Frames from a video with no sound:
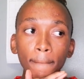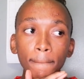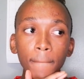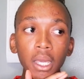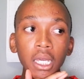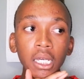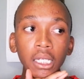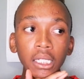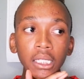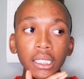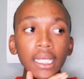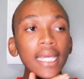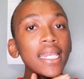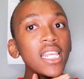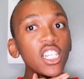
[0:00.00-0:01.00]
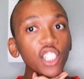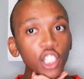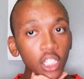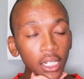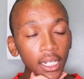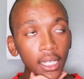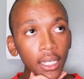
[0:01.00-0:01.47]
Because
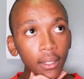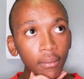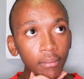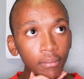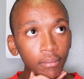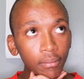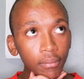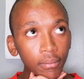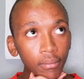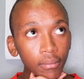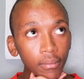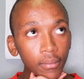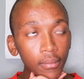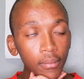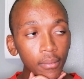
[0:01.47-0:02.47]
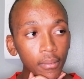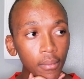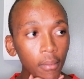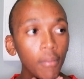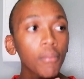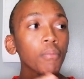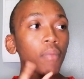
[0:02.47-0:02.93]
initially,
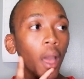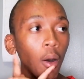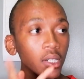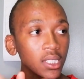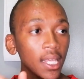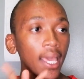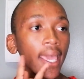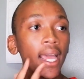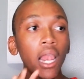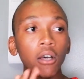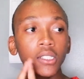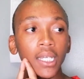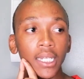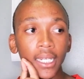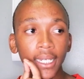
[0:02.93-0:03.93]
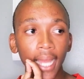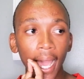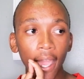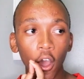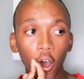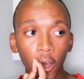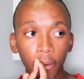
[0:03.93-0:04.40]
that was the hill I was gonna die
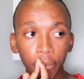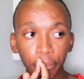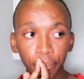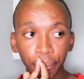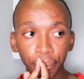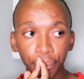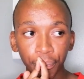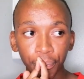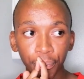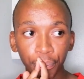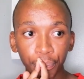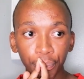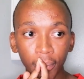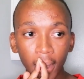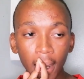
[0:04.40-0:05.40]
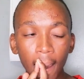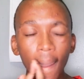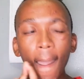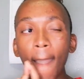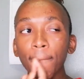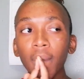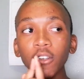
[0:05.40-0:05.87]
on.
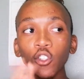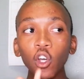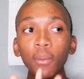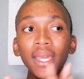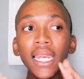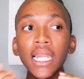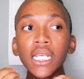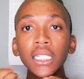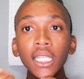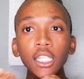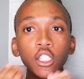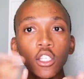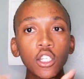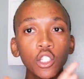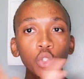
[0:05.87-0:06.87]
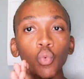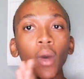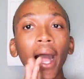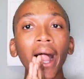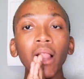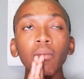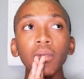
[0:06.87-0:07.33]
But I've sort of been listening to the two
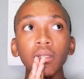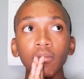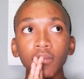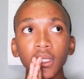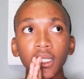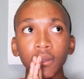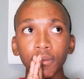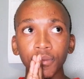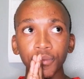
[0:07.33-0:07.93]
albums,